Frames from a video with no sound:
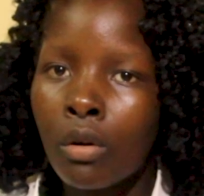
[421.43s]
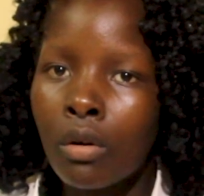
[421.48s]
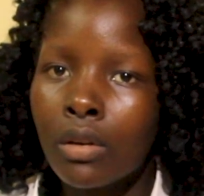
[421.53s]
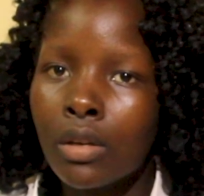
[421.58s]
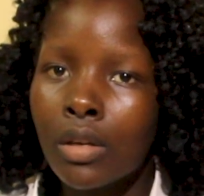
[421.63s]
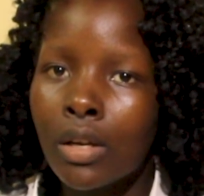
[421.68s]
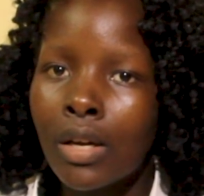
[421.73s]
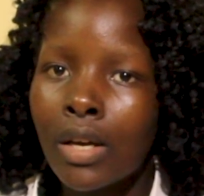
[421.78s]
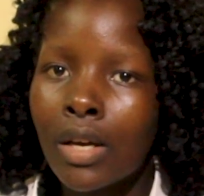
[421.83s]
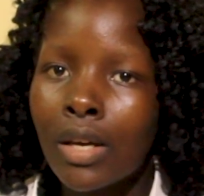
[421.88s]

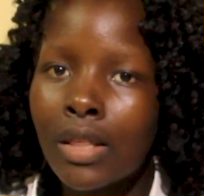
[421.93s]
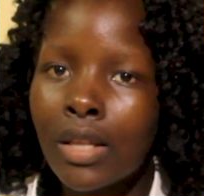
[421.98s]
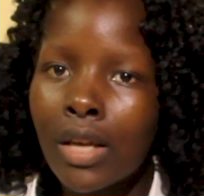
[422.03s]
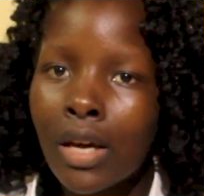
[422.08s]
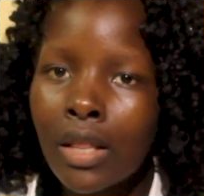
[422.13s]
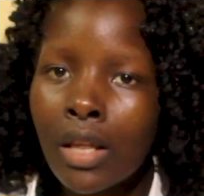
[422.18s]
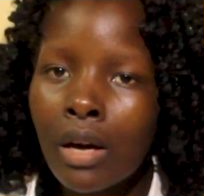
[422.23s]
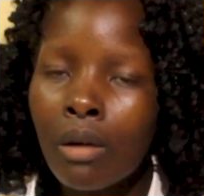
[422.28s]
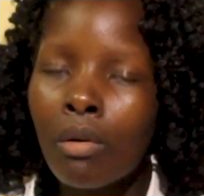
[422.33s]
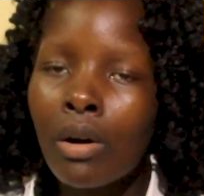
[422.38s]
God. The
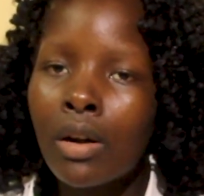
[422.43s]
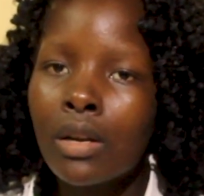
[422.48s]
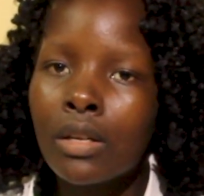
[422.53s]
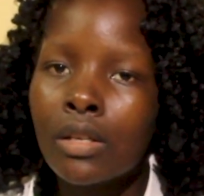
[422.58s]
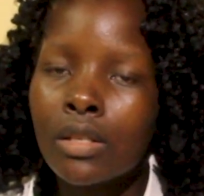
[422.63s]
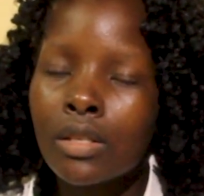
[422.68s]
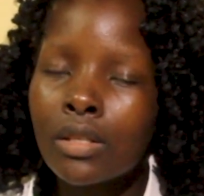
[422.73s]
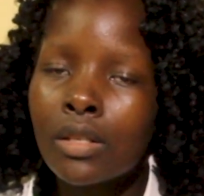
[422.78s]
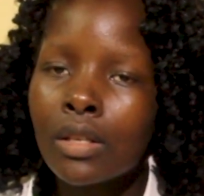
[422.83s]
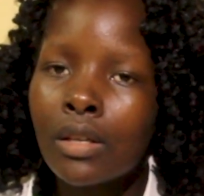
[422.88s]
other one
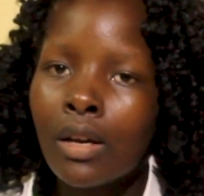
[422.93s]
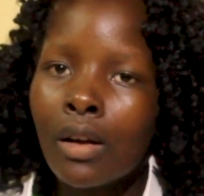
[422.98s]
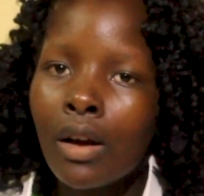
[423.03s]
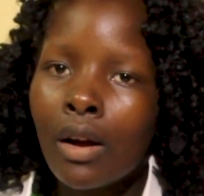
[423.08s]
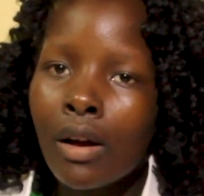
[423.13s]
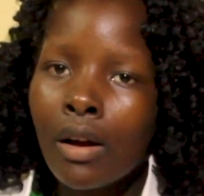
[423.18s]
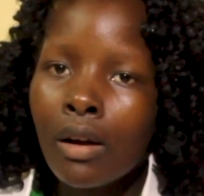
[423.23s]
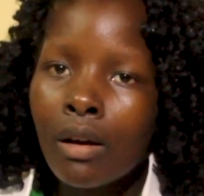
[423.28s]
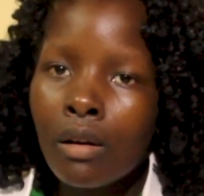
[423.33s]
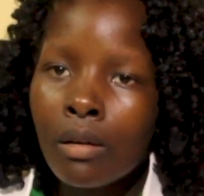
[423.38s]
is
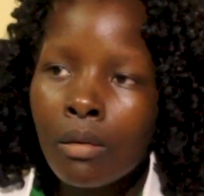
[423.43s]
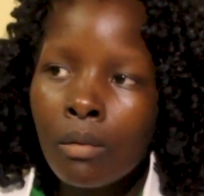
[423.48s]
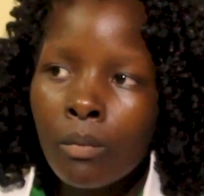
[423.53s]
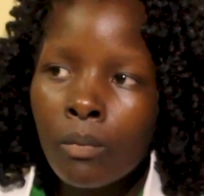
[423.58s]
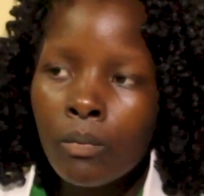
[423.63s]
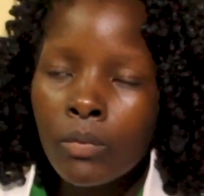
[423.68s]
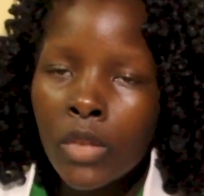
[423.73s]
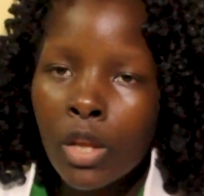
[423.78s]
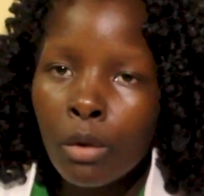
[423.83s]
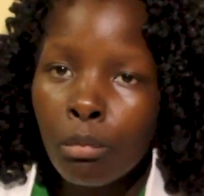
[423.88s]

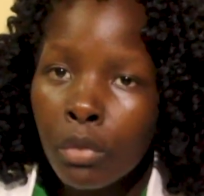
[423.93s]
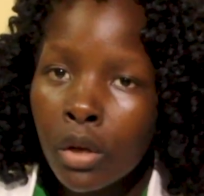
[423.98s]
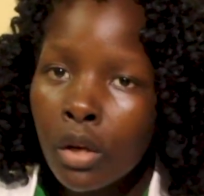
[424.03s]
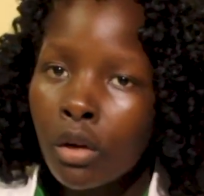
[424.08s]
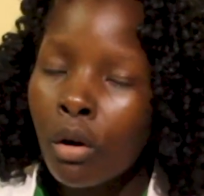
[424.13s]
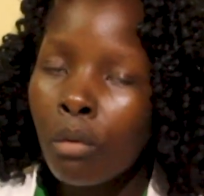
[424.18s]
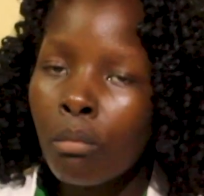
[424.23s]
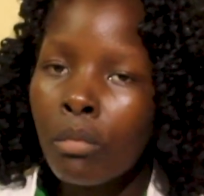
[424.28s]
being